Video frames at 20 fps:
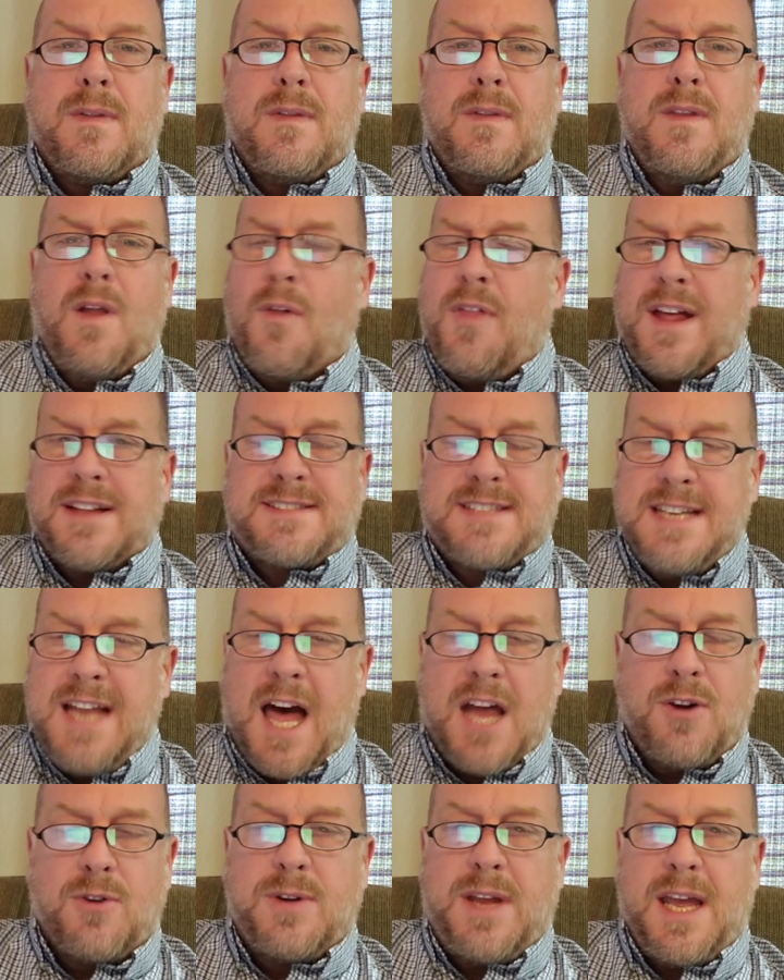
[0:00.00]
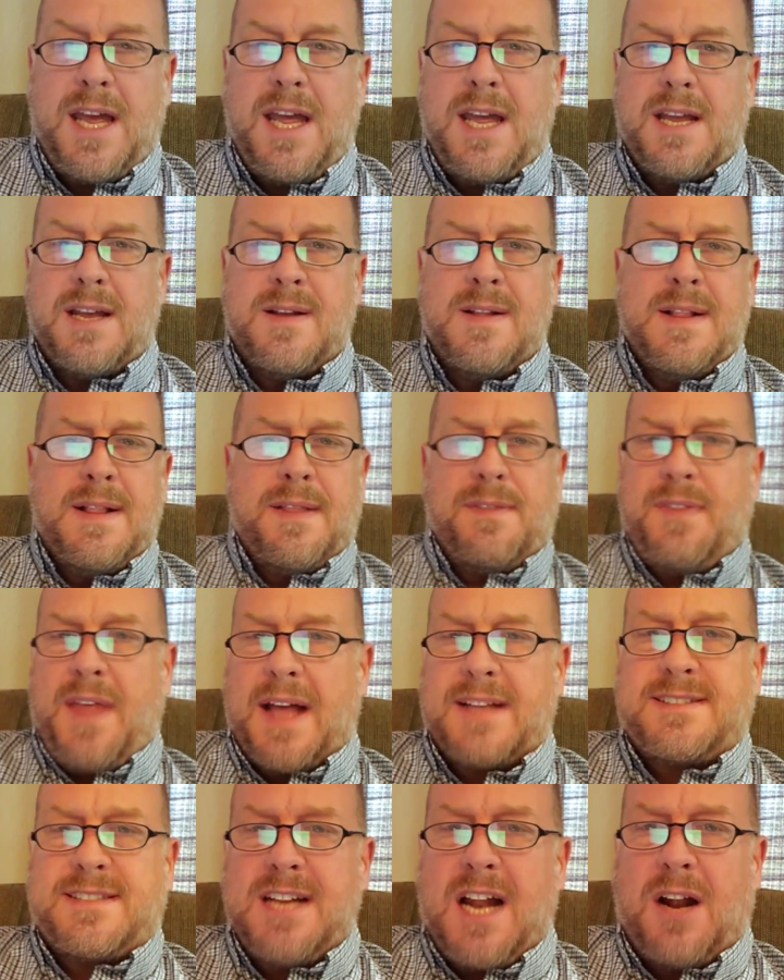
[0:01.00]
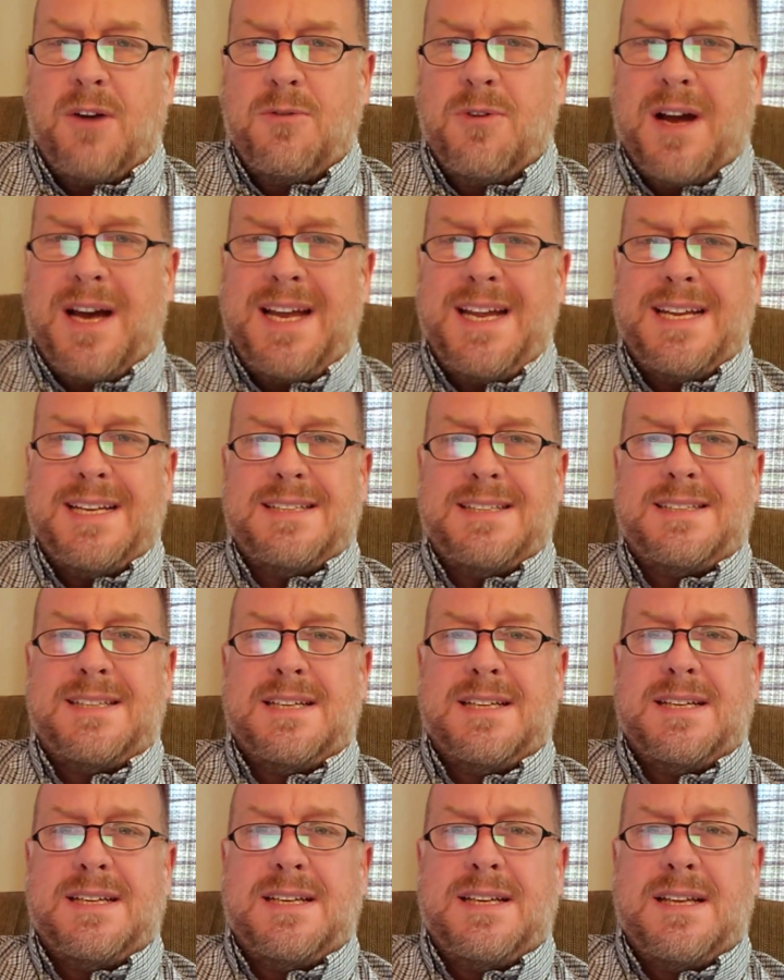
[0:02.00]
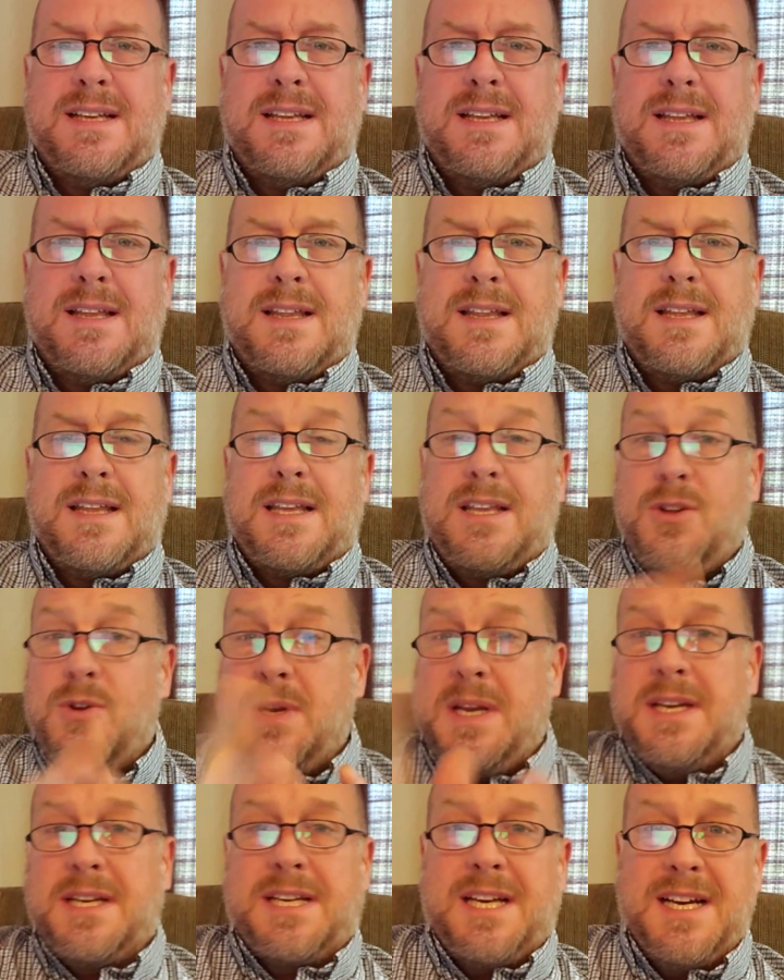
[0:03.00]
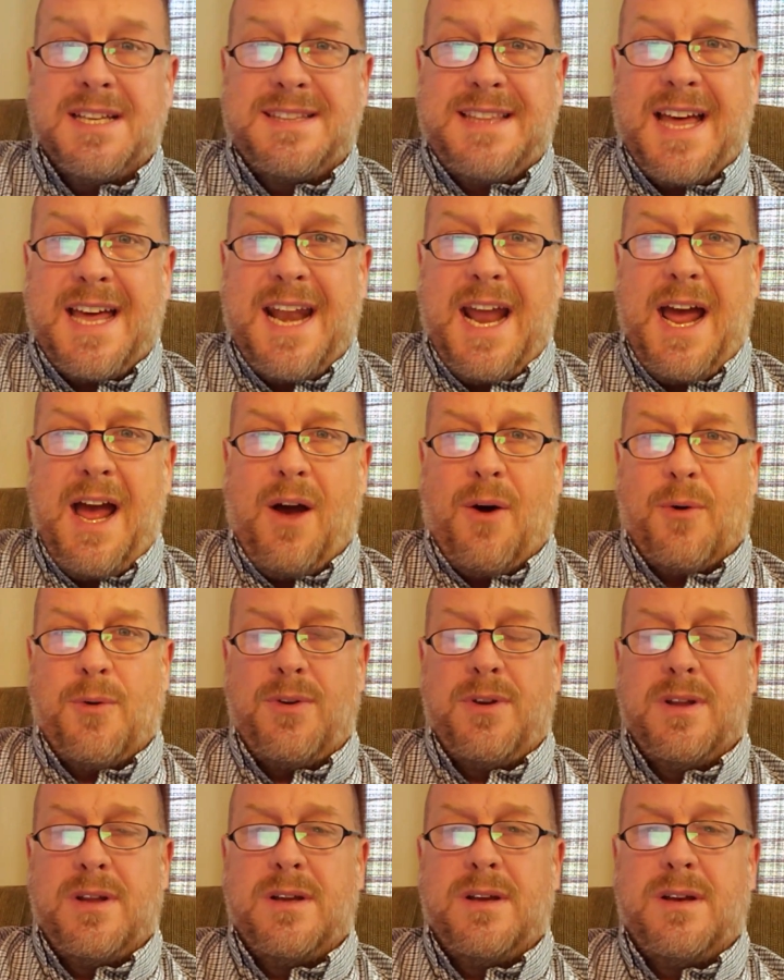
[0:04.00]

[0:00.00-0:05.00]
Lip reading: No, that's not okay. That's not right. You need to cut that out.